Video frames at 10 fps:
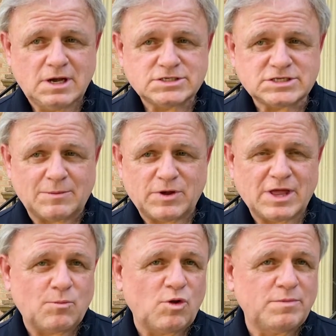Some of
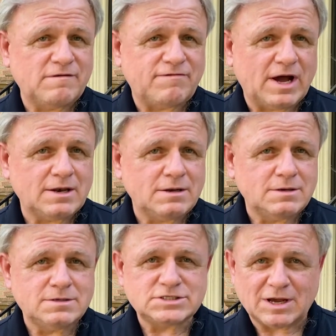them will be fun,
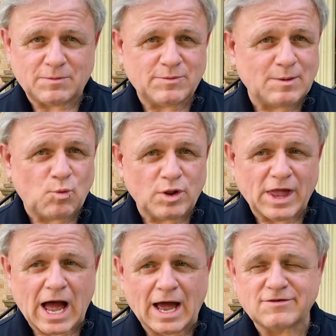some of them will not.